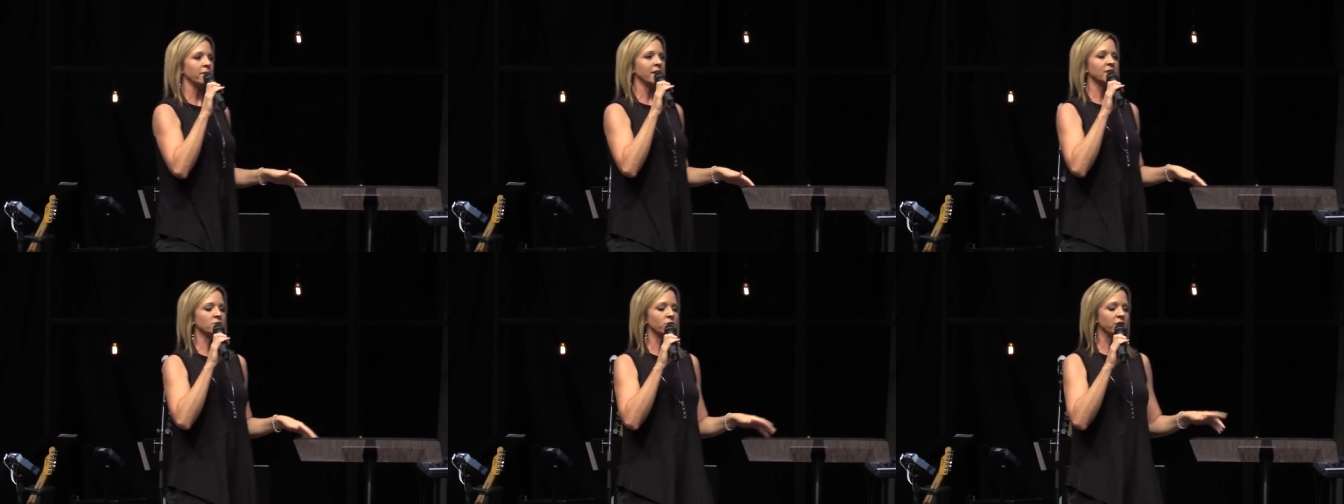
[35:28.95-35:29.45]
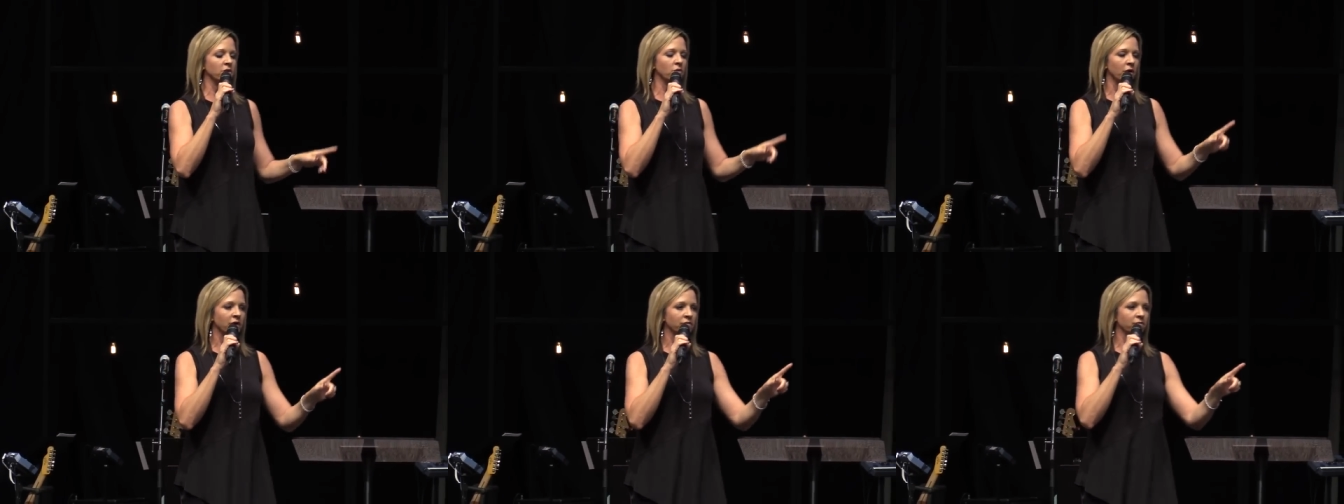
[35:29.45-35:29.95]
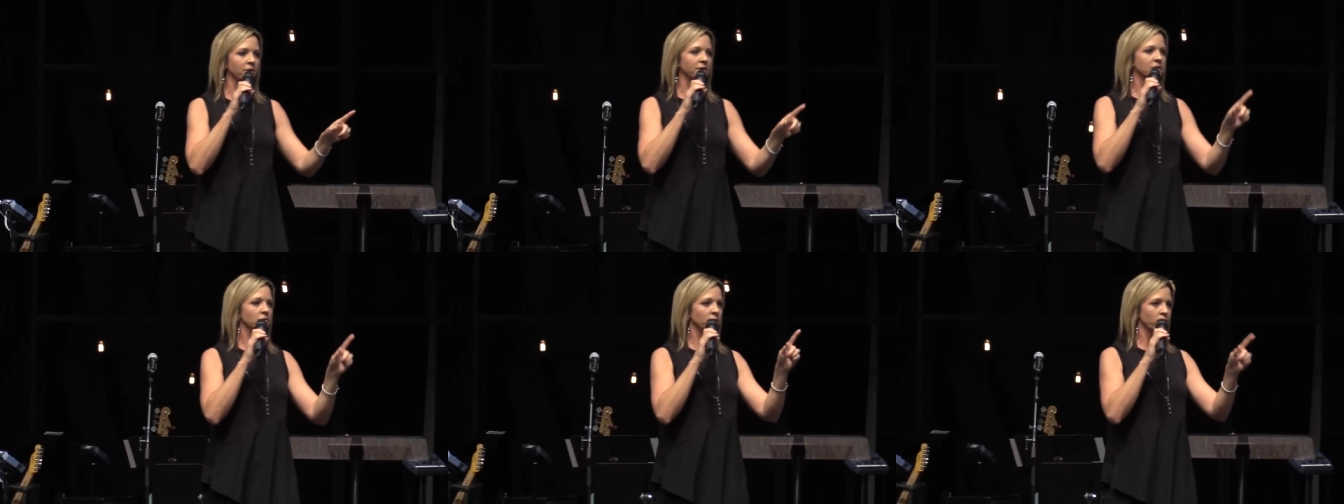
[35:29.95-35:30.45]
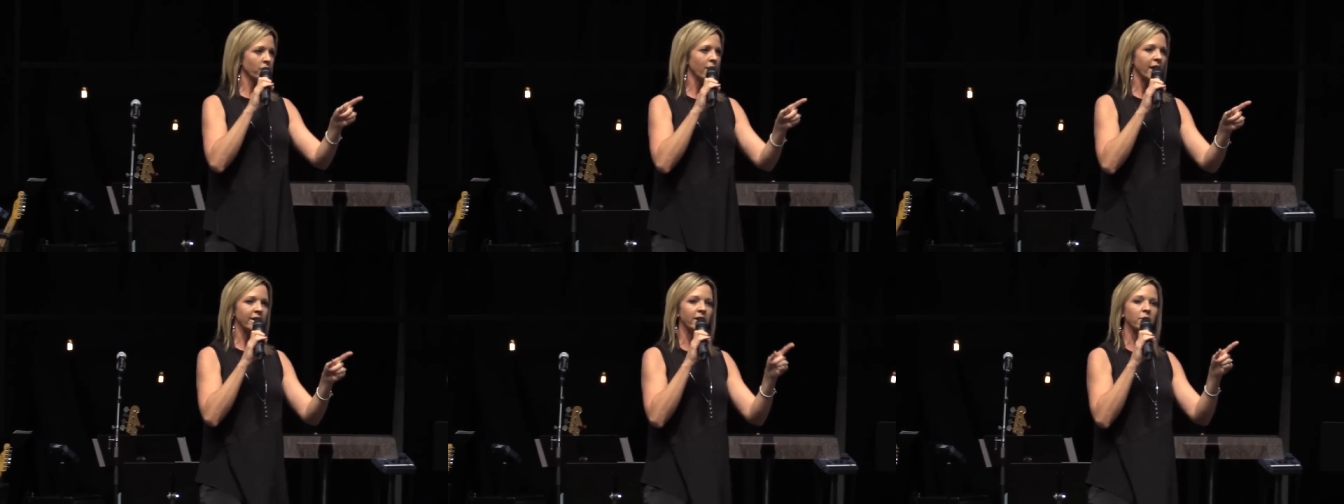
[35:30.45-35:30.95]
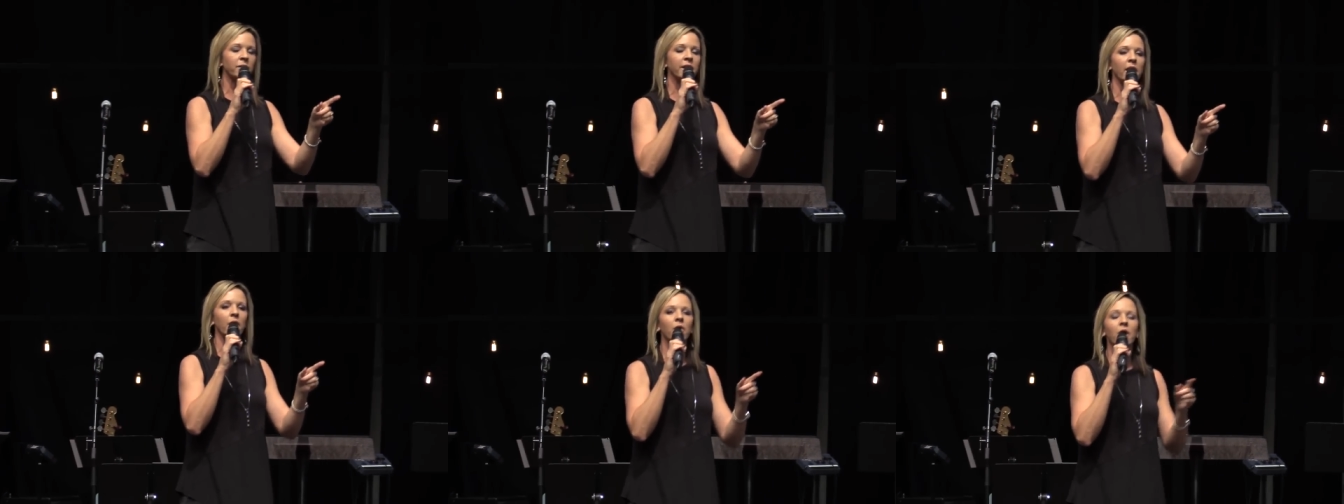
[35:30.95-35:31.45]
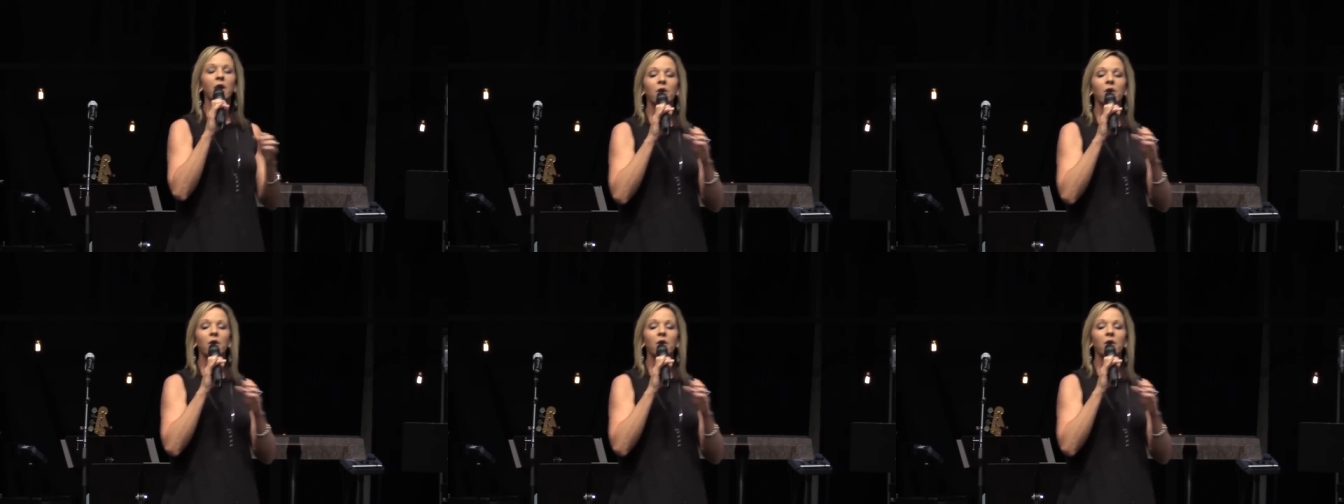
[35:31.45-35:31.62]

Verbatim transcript: Because when you are confronted with pride, hear me now,